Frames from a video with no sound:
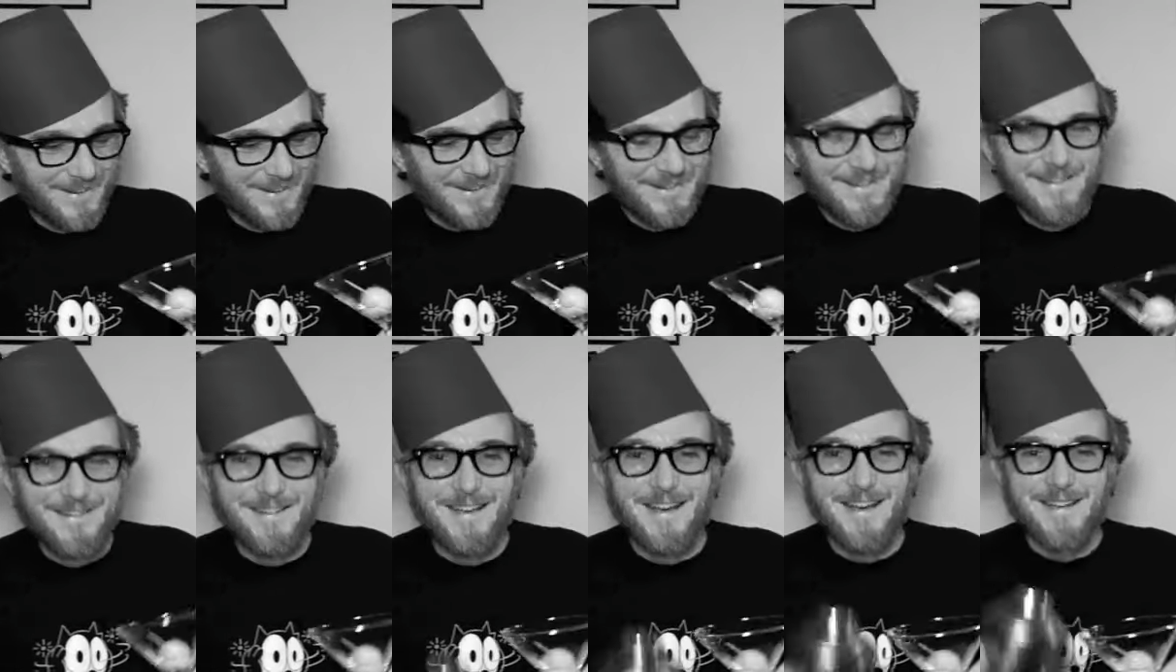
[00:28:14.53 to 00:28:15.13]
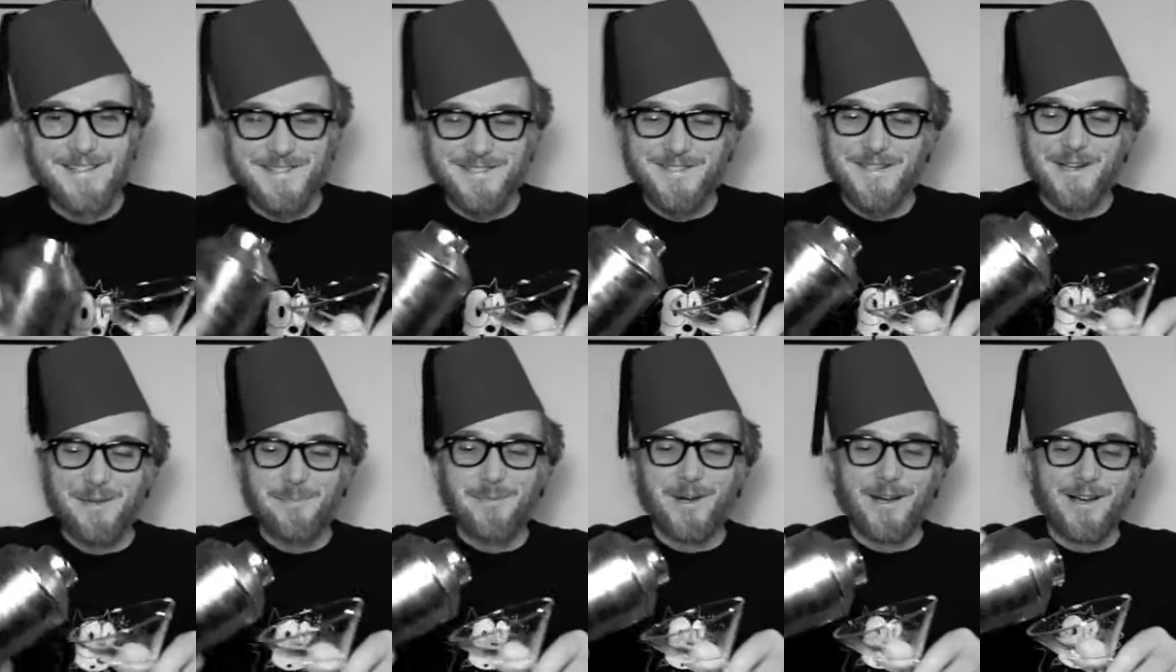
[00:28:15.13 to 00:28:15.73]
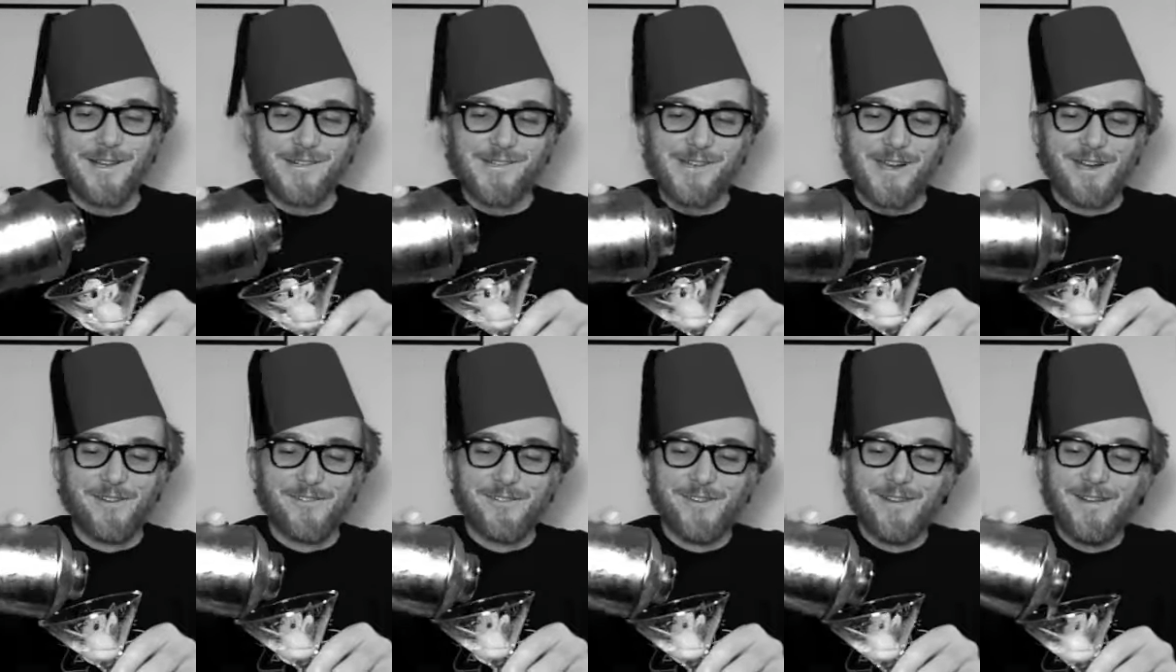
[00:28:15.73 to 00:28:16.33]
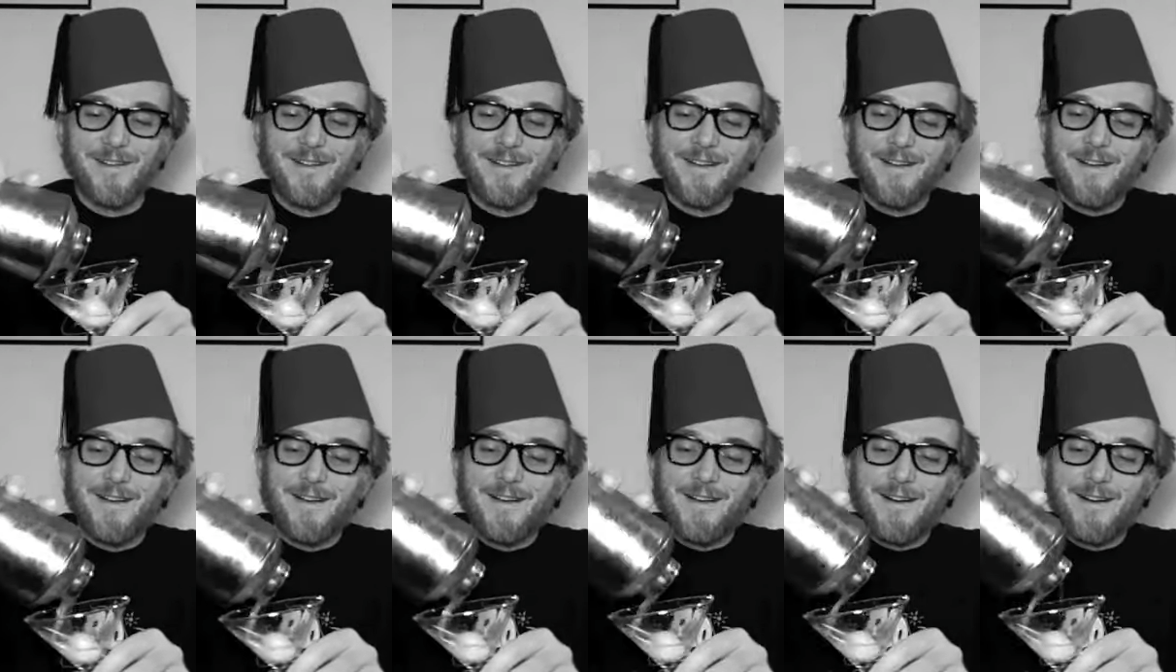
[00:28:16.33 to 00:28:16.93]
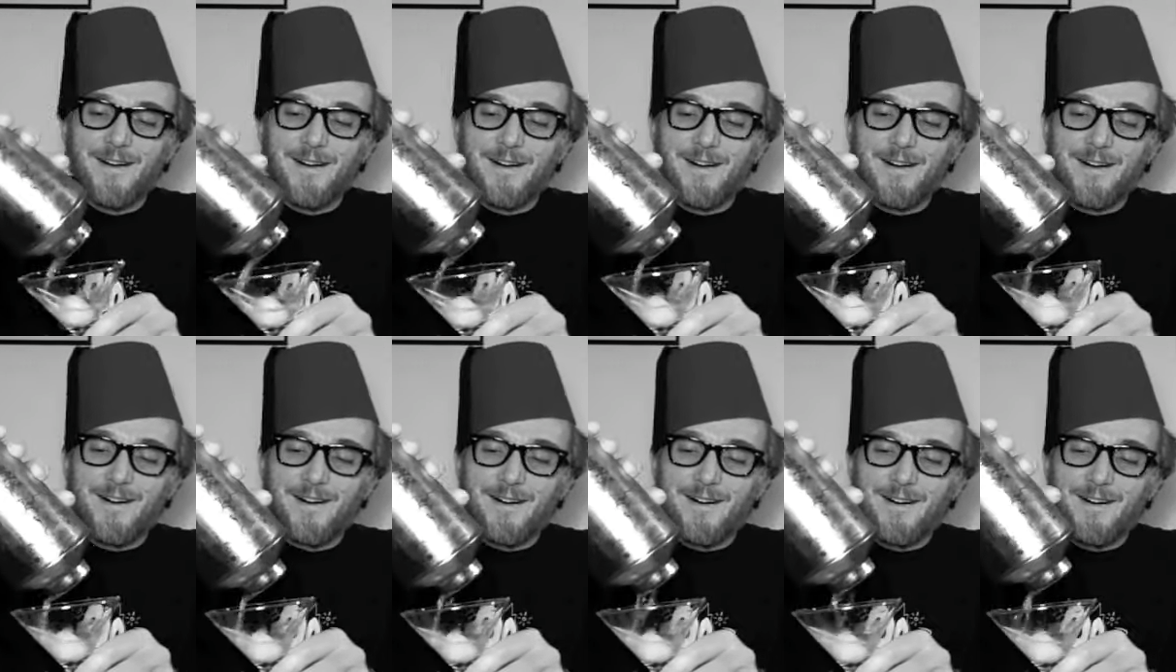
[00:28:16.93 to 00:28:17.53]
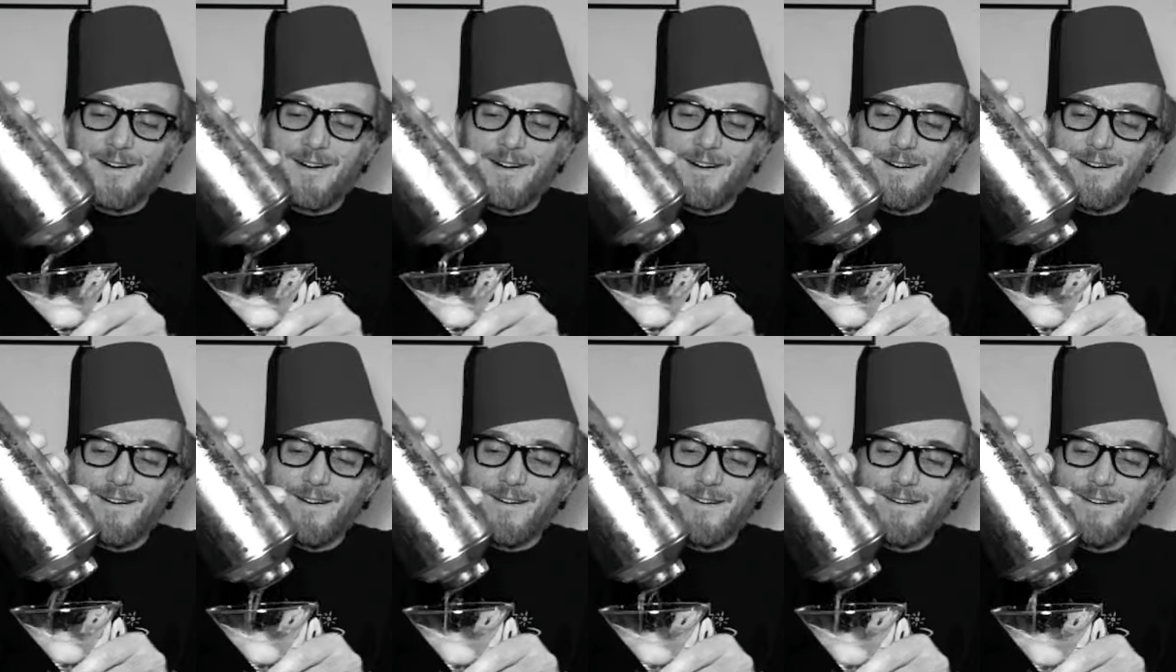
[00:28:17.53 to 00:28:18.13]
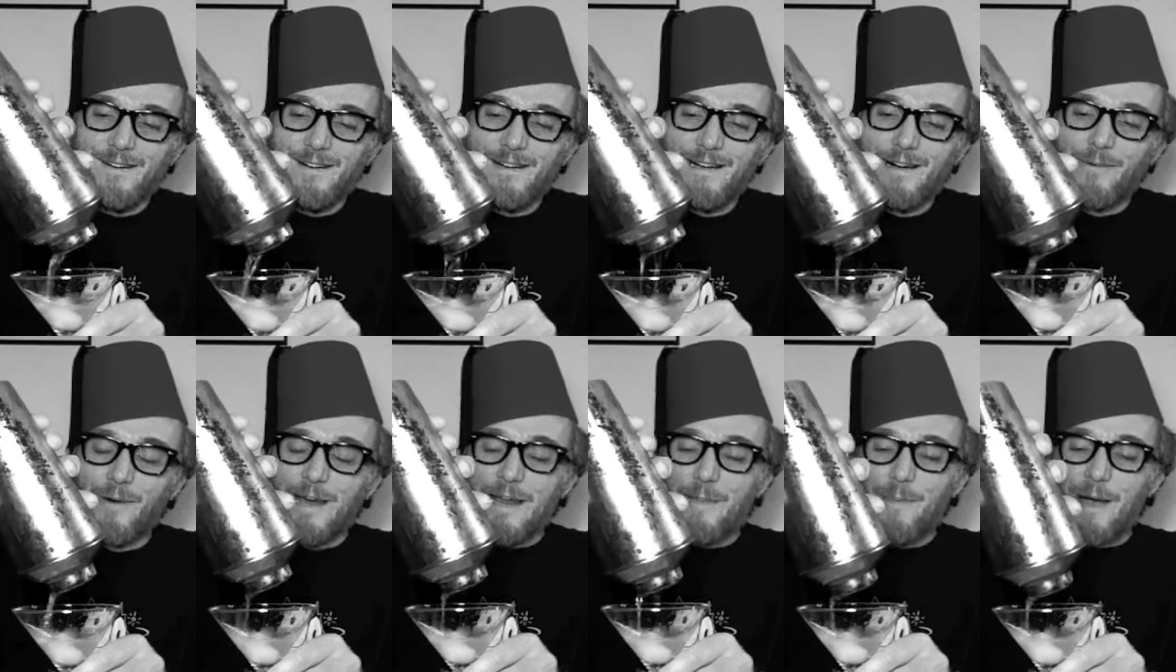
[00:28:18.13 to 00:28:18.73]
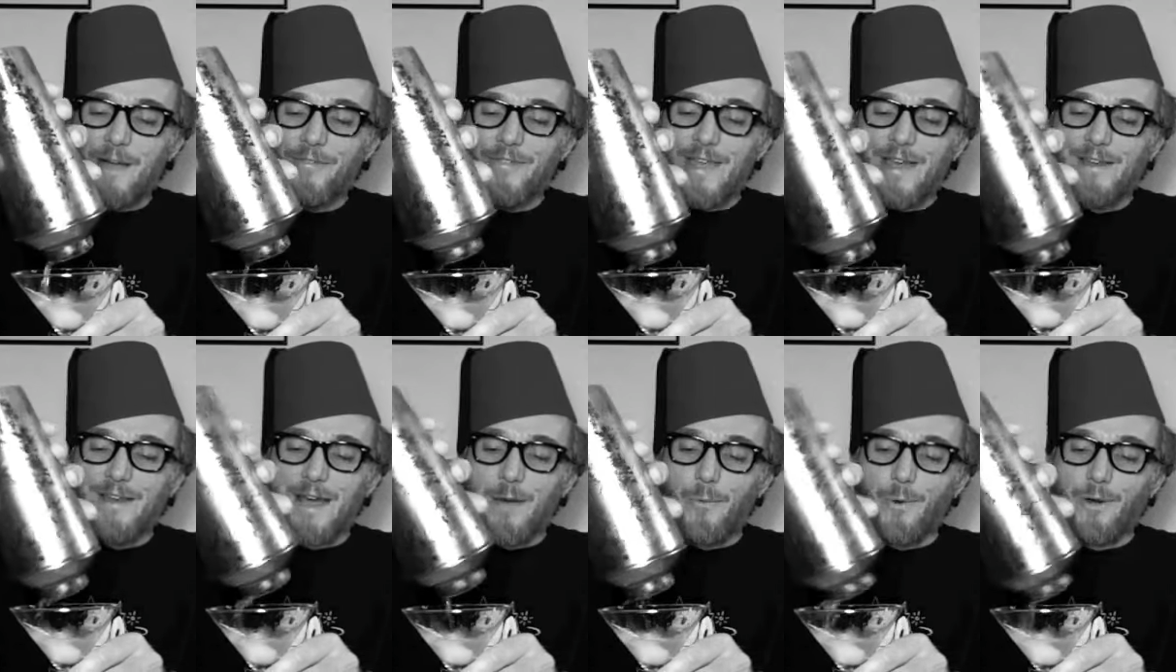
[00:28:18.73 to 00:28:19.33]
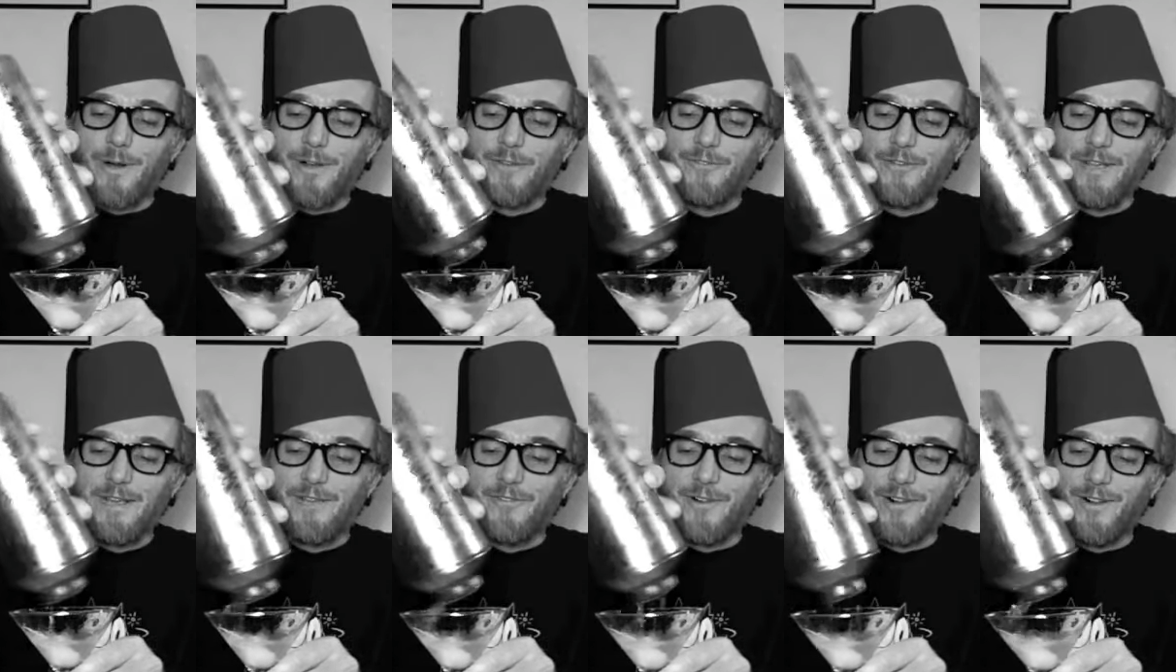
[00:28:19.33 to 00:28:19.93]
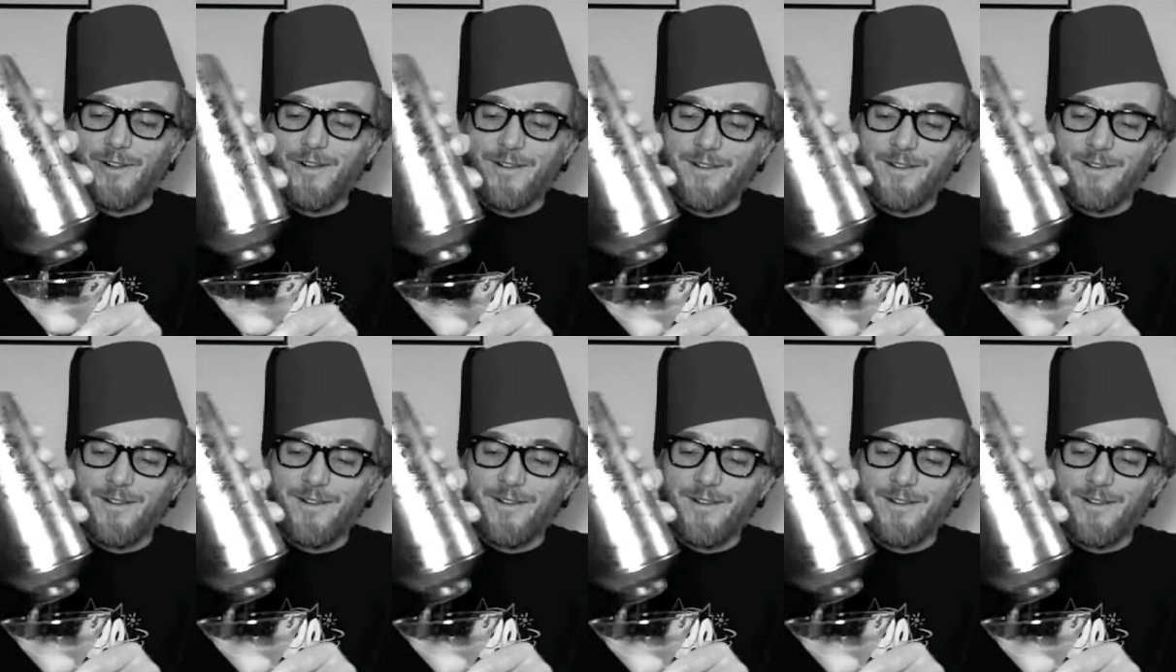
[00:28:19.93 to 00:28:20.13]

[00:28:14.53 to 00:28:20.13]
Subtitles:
You got a sick mind, Jeff. Oh. And what about that network of evil?